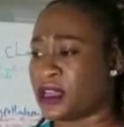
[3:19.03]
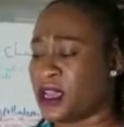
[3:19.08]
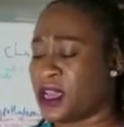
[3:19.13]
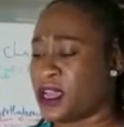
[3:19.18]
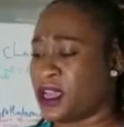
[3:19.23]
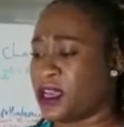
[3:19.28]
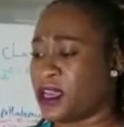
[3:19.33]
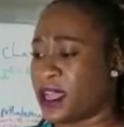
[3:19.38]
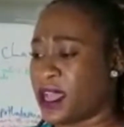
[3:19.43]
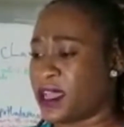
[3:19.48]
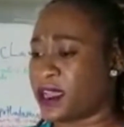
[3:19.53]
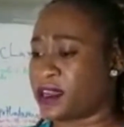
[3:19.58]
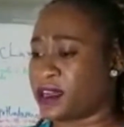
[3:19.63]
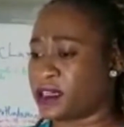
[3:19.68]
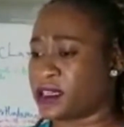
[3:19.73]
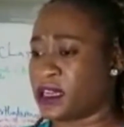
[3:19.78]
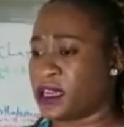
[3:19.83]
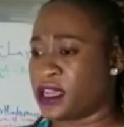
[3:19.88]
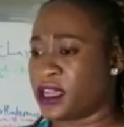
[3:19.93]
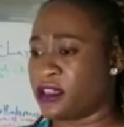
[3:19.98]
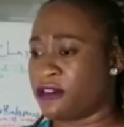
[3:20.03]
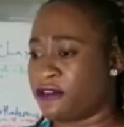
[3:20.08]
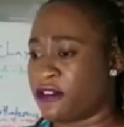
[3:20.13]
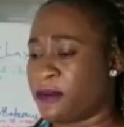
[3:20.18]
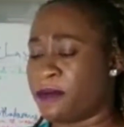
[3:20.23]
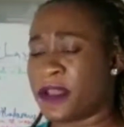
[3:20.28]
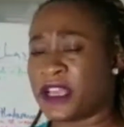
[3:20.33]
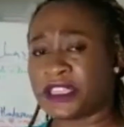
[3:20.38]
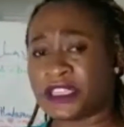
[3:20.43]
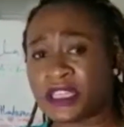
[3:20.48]
Like if a
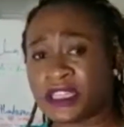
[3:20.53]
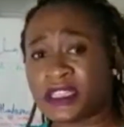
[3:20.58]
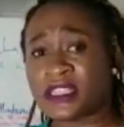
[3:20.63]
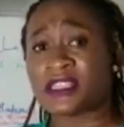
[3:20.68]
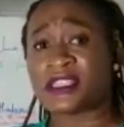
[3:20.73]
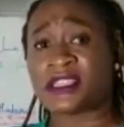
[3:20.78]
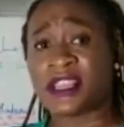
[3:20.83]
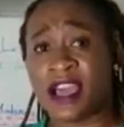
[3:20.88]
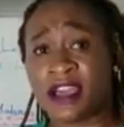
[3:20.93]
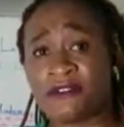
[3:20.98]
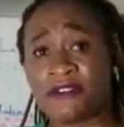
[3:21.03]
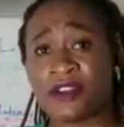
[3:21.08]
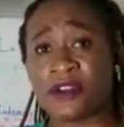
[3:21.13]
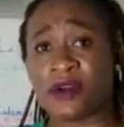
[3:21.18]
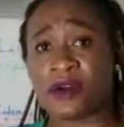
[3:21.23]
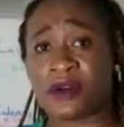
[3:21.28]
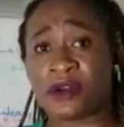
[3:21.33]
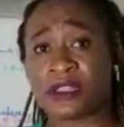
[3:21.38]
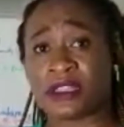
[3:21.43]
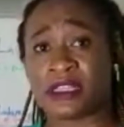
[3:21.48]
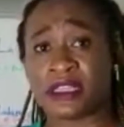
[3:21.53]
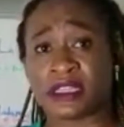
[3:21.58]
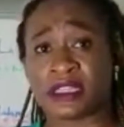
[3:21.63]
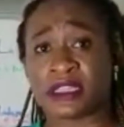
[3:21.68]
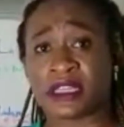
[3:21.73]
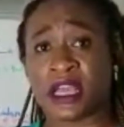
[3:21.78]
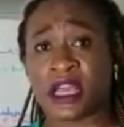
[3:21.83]
patient is having all this,